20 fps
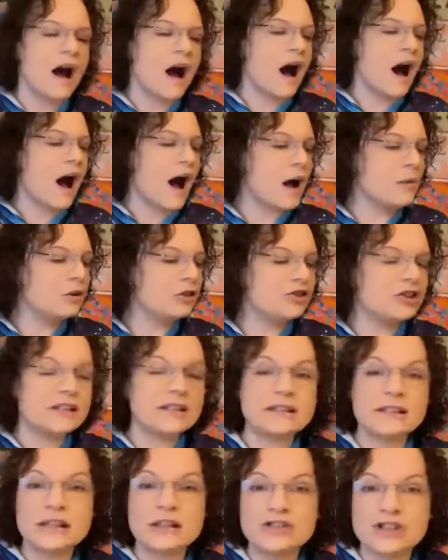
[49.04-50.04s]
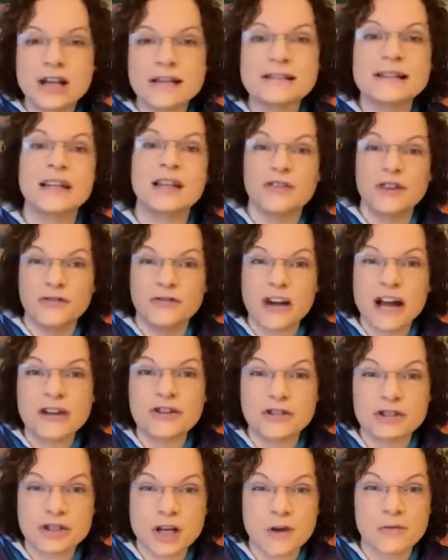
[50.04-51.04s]
I would just suggest that if you find
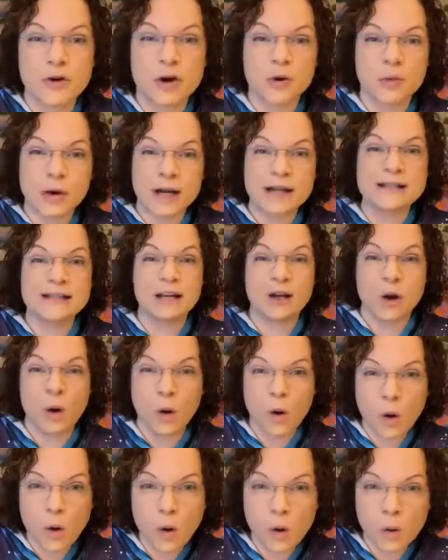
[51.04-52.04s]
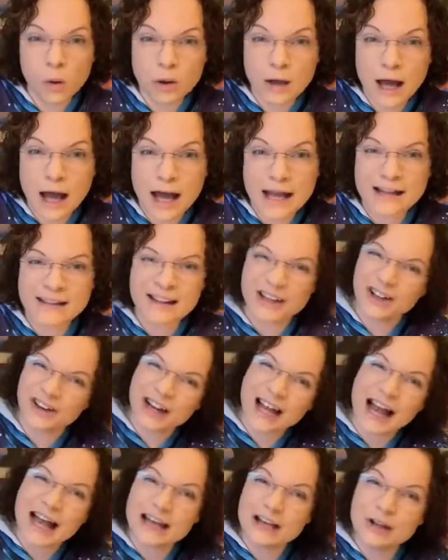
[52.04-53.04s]
yourself erasing a whole lot, then you're
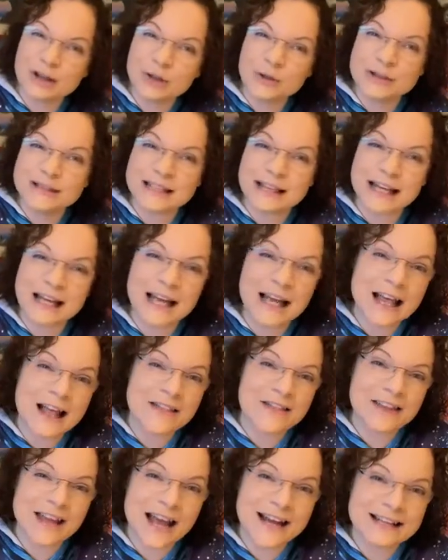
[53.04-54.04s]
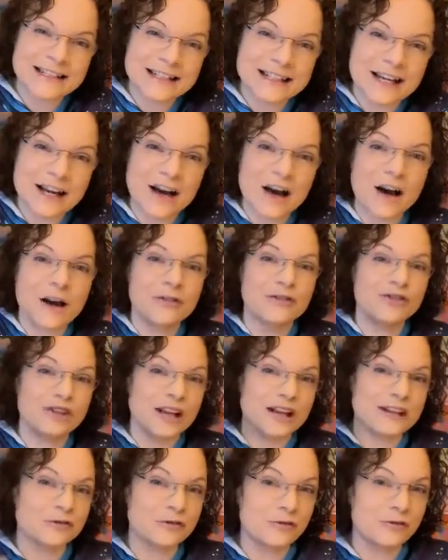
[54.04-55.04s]
kind of losing the idea of
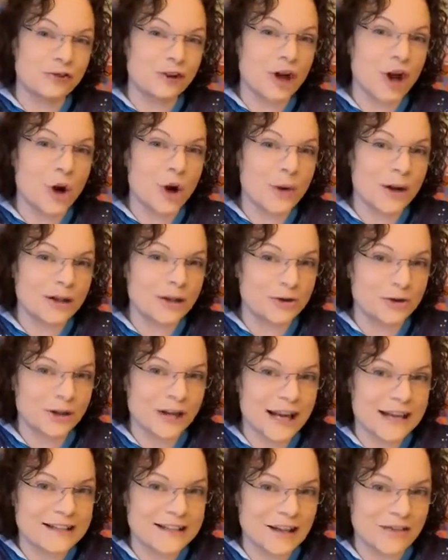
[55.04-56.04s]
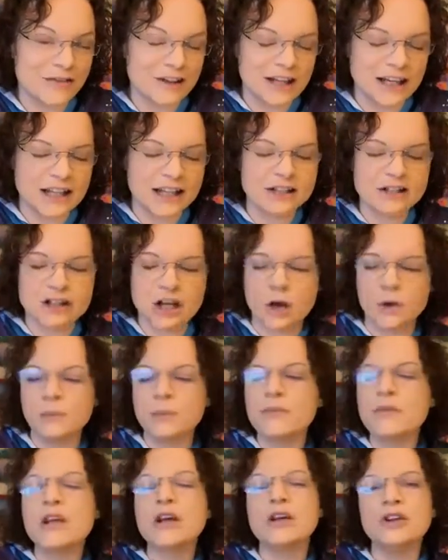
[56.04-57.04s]
just flow and creativity. So
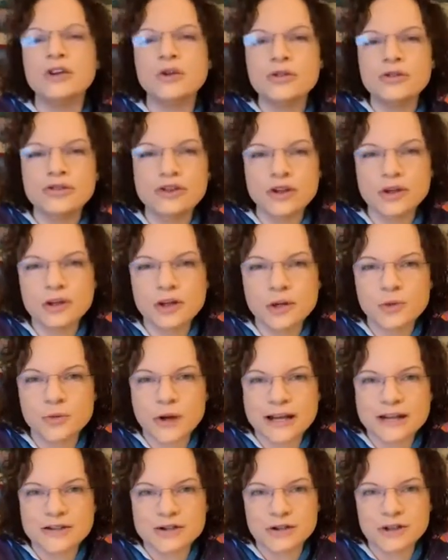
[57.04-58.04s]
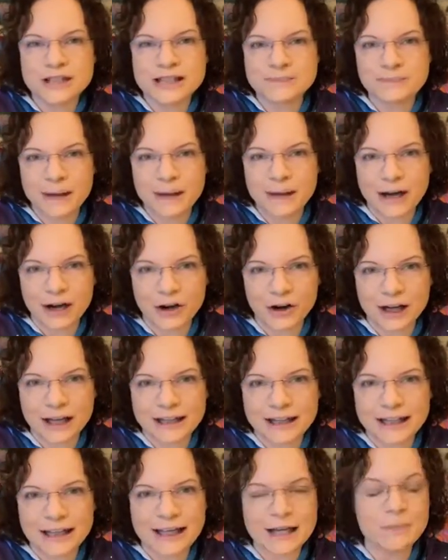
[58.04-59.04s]
use your eraser
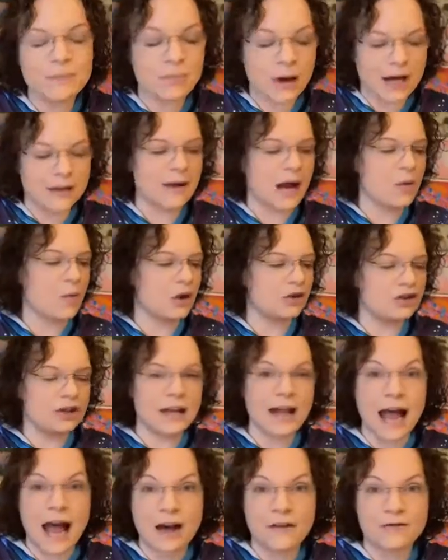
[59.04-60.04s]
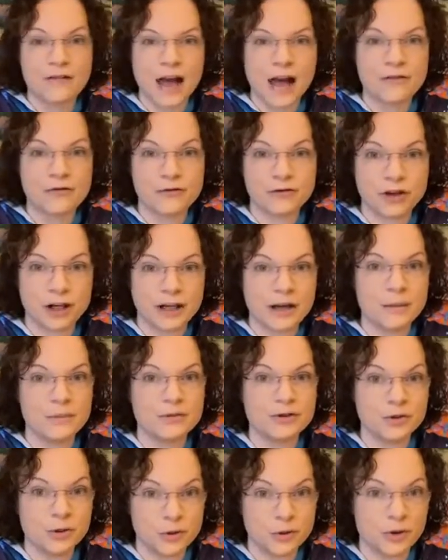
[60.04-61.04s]
sparingly, but I want you to have that freedom
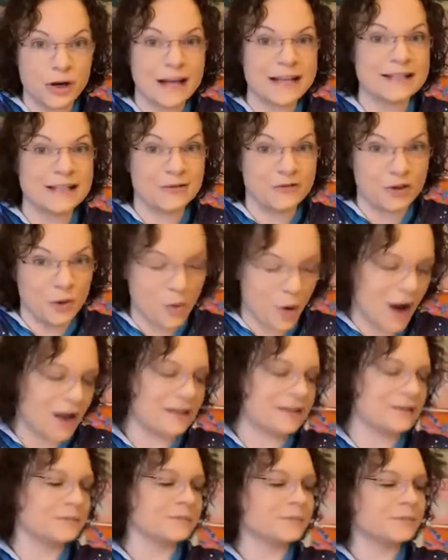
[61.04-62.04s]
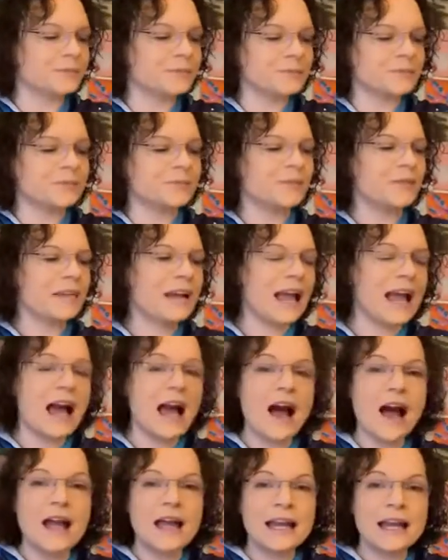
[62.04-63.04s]
to erase if you want.
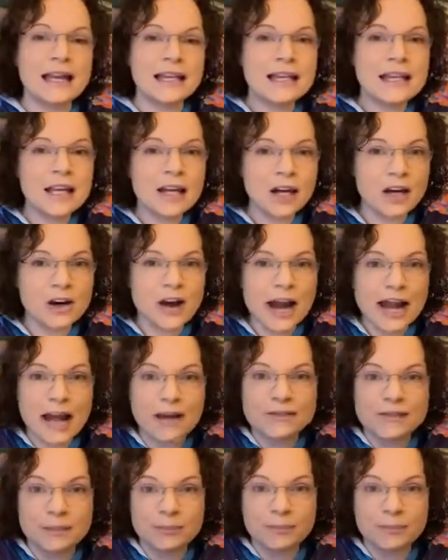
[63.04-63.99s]
In here, I have some